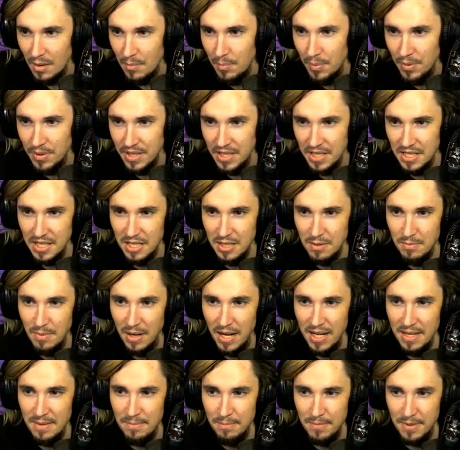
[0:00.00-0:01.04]
But this is
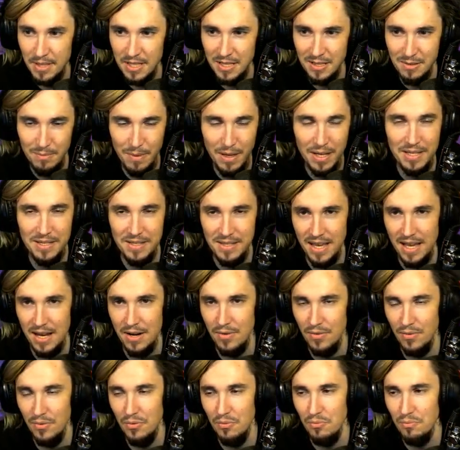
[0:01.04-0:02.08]
my this is my Zen
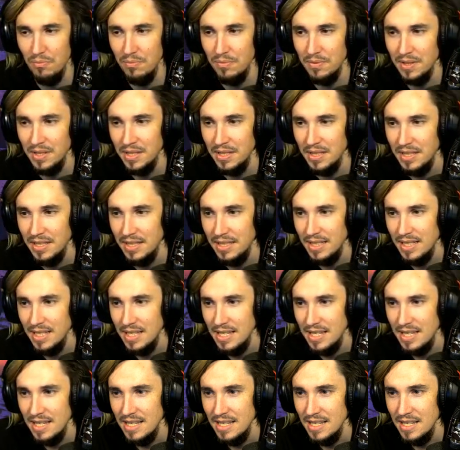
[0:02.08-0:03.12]
room.
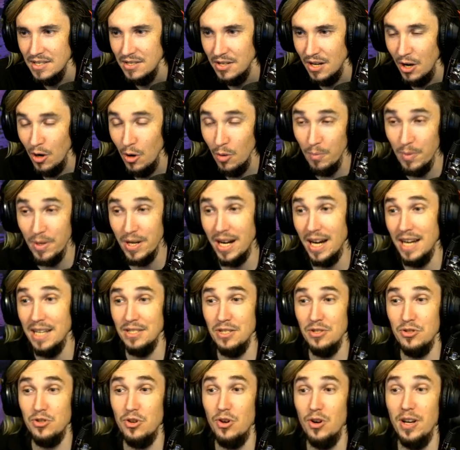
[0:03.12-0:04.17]
So I hope you guys
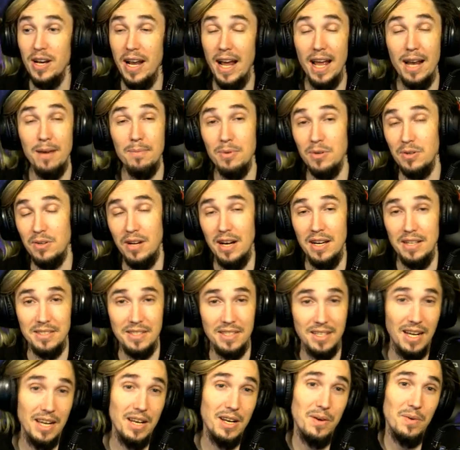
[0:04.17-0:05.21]
enjoyed Animal
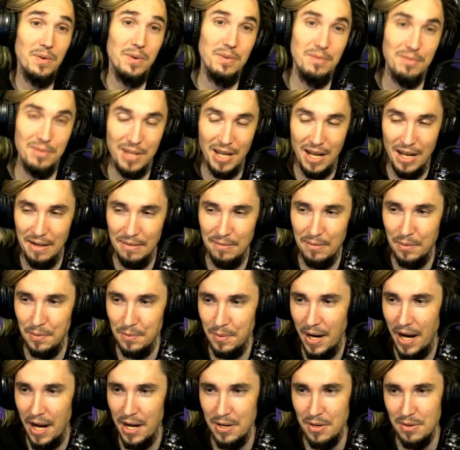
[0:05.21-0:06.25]
Crossing. I know it was kind of a
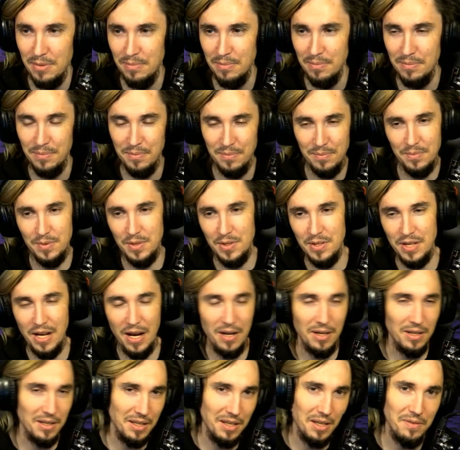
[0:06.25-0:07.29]
random, just out
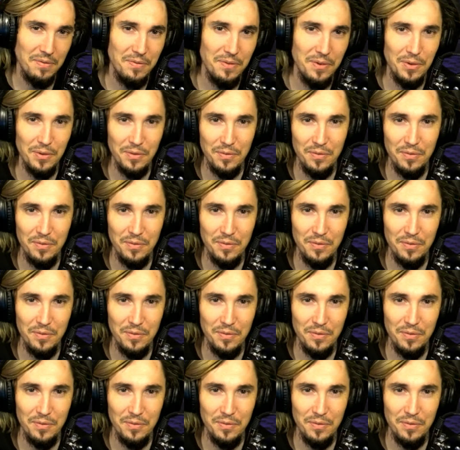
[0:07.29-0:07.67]
of left field